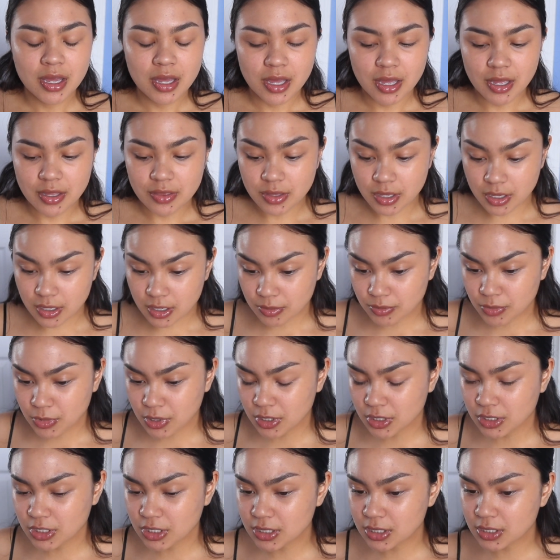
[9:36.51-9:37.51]
And then I'm
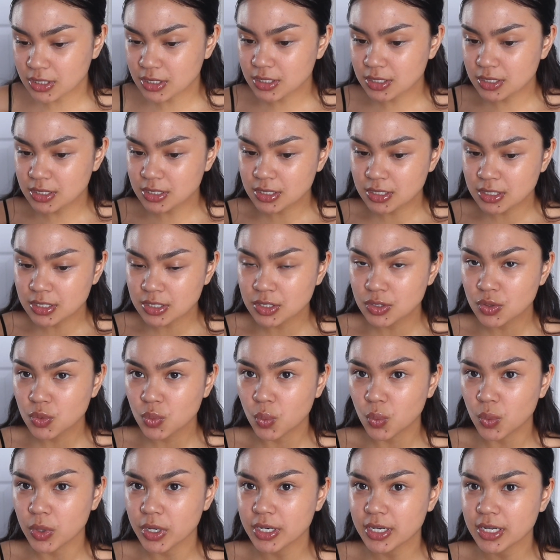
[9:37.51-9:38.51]
gonna just
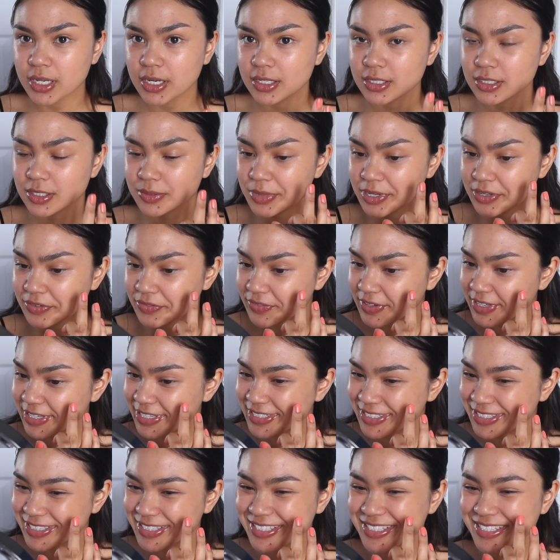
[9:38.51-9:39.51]
work it into my
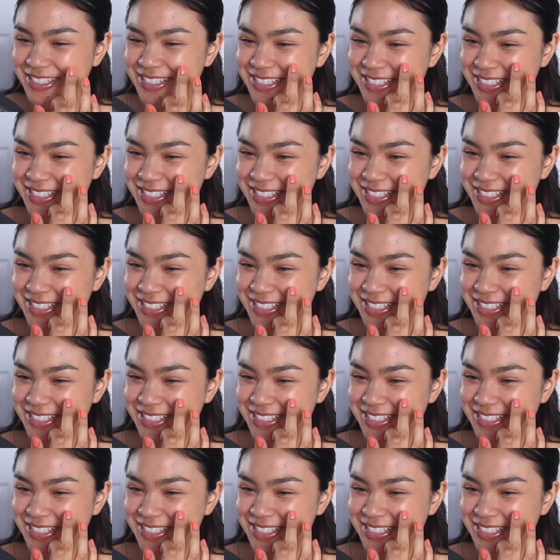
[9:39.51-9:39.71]
face.